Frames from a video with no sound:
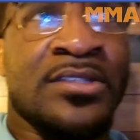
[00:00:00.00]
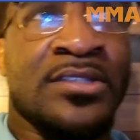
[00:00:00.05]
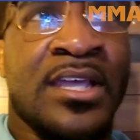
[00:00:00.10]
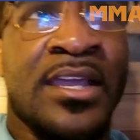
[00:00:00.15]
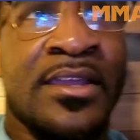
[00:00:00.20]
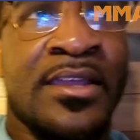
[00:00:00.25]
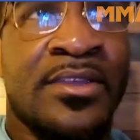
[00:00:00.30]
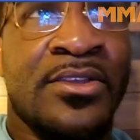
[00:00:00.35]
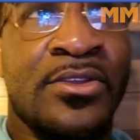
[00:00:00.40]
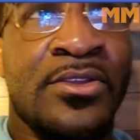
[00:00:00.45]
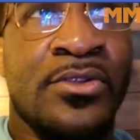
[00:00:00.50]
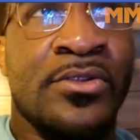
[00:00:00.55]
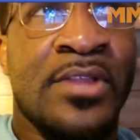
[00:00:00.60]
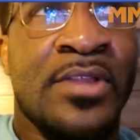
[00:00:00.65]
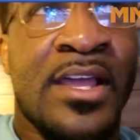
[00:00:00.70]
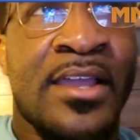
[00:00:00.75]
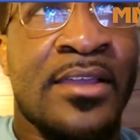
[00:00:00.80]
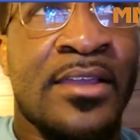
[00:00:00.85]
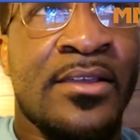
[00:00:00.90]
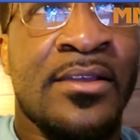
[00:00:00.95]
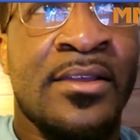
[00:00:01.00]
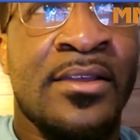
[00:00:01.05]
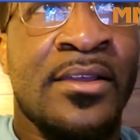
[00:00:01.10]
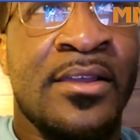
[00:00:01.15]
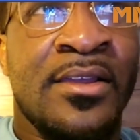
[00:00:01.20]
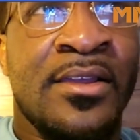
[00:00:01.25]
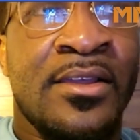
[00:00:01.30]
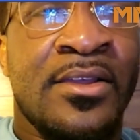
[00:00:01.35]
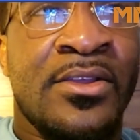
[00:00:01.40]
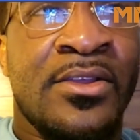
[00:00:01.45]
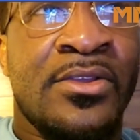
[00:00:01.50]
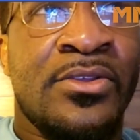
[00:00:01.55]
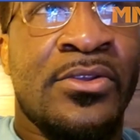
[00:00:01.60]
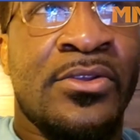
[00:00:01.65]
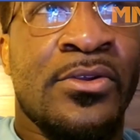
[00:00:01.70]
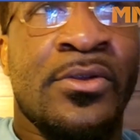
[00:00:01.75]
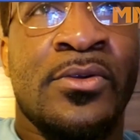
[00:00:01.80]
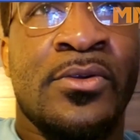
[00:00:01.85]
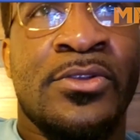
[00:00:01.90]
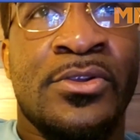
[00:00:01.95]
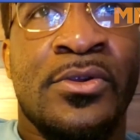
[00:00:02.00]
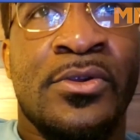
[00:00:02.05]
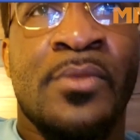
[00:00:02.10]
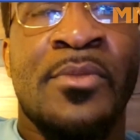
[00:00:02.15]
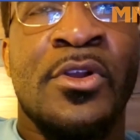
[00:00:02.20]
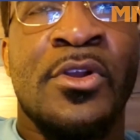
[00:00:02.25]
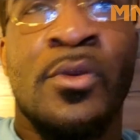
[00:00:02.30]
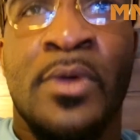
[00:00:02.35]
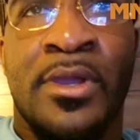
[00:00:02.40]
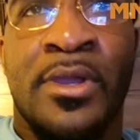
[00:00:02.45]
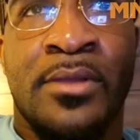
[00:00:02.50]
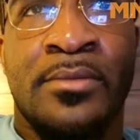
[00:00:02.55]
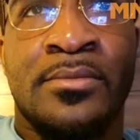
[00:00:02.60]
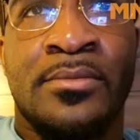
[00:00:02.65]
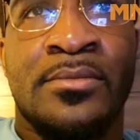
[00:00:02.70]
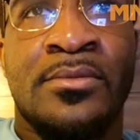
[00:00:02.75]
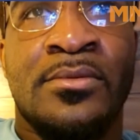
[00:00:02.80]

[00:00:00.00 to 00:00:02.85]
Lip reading: Like, you're a middleweight.